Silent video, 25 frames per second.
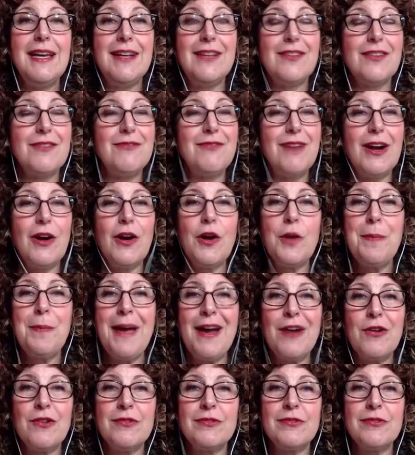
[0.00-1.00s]
It's a very
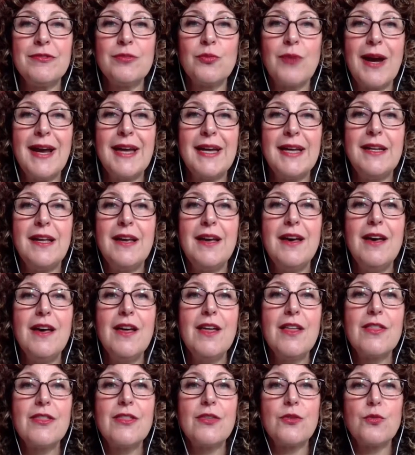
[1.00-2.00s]
powerful right,
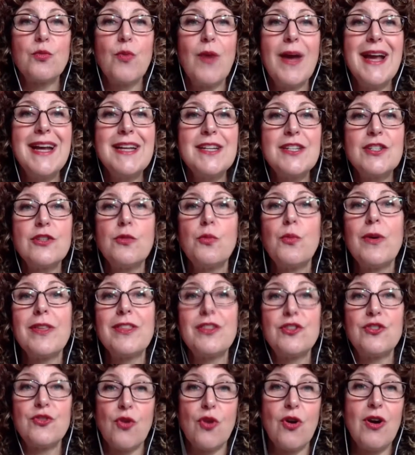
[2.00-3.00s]
the right to
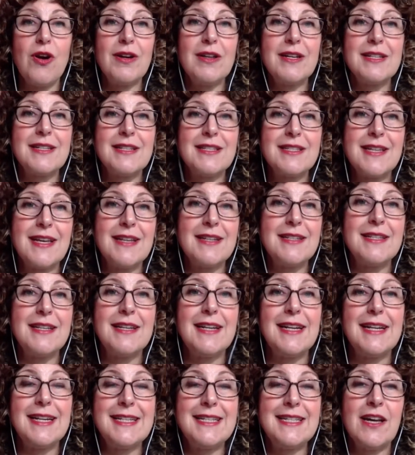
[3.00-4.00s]
withdraw
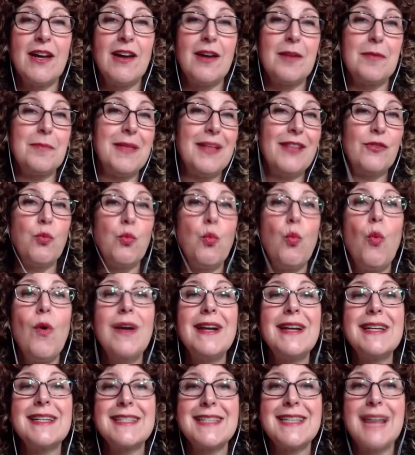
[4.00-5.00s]
consent at any time. That's
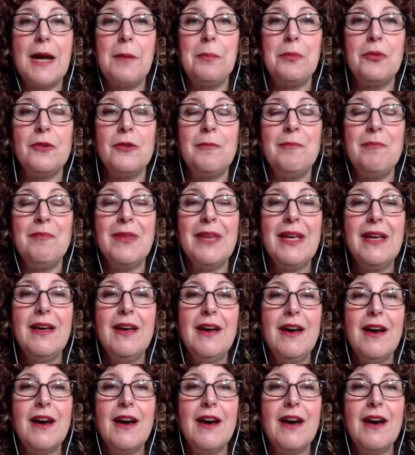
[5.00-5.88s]
one example